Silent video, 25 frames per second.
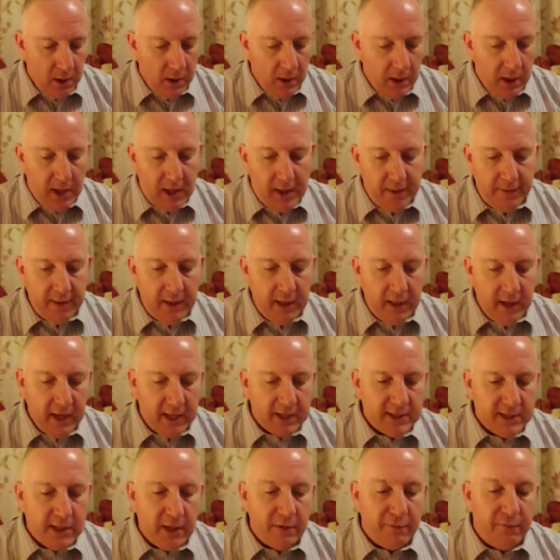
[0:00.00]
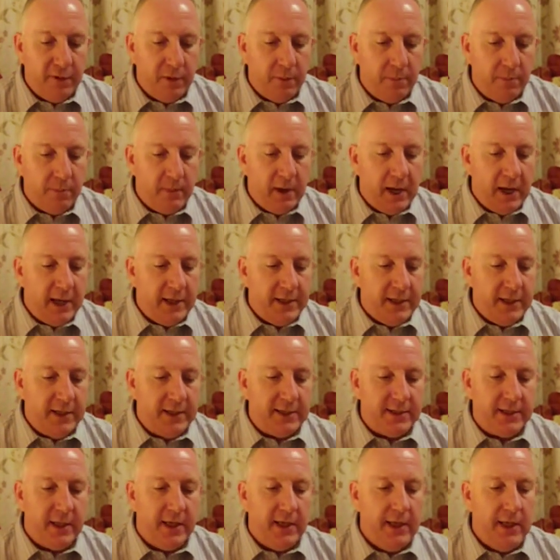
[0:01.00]
And then lastly from uh,
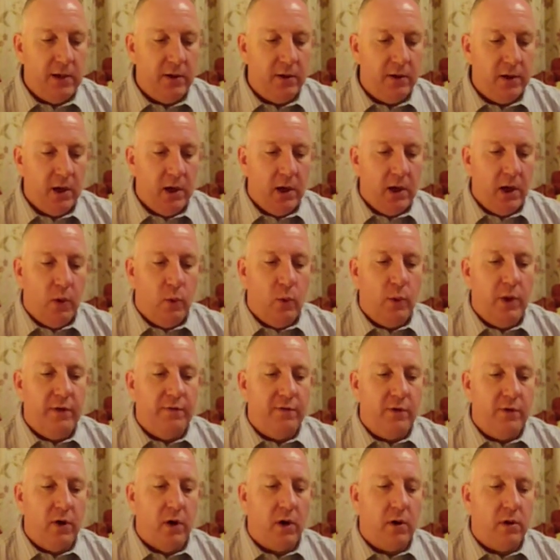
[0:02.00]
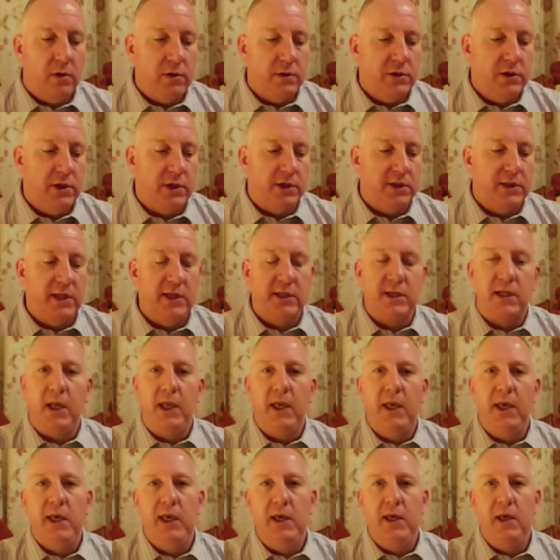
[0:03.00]
DC, we've got Justice
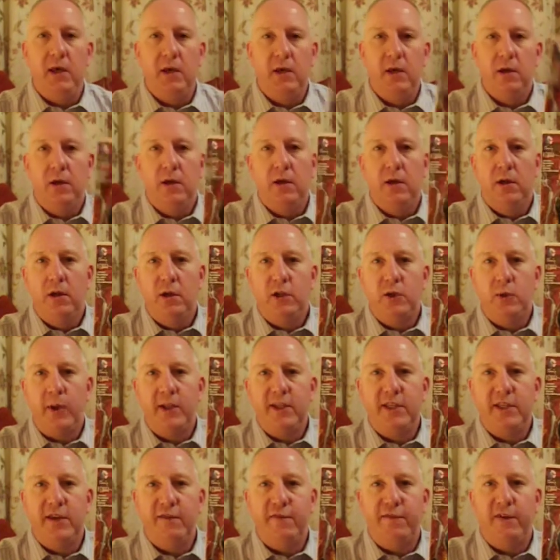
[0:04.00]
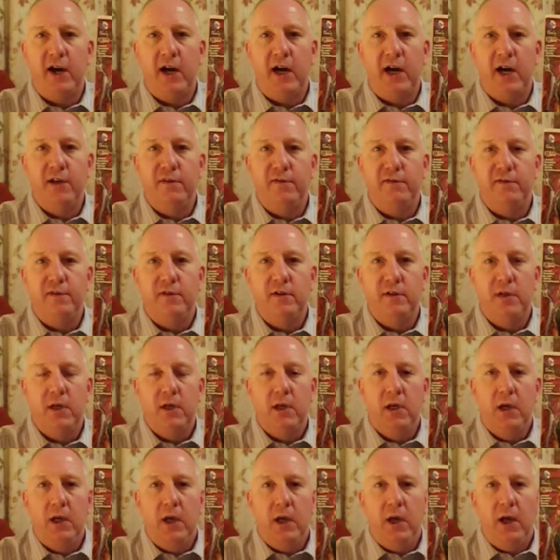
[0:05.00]
League 25,
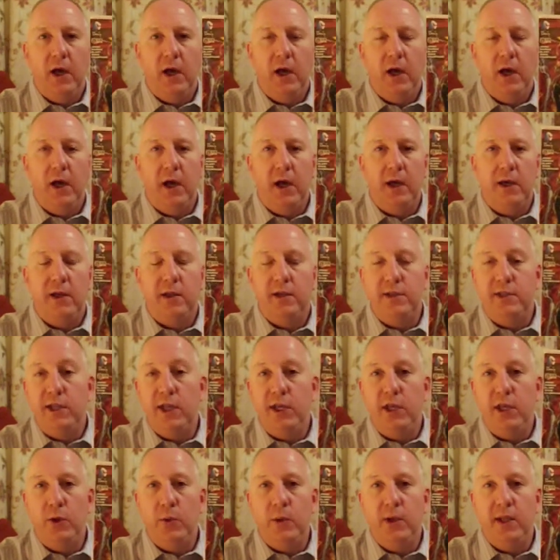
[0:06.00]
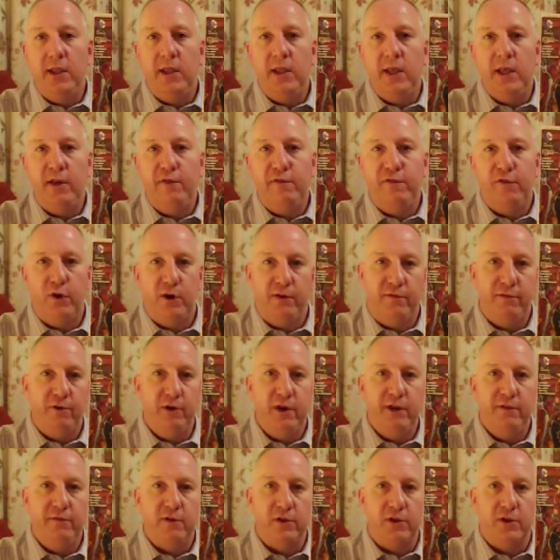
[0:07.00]
uh, continuing the Forever
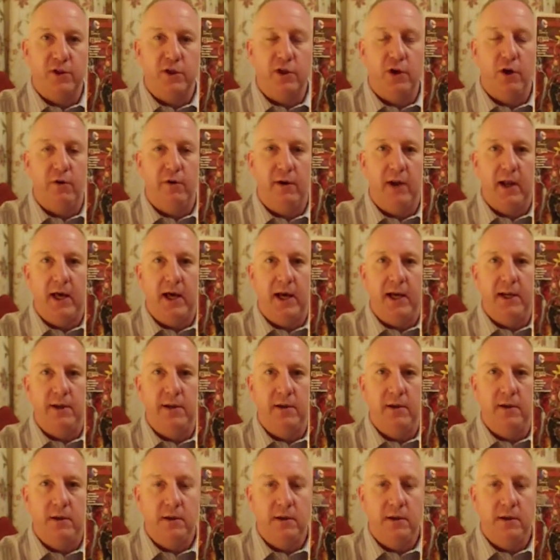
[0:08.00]
Evil storyline.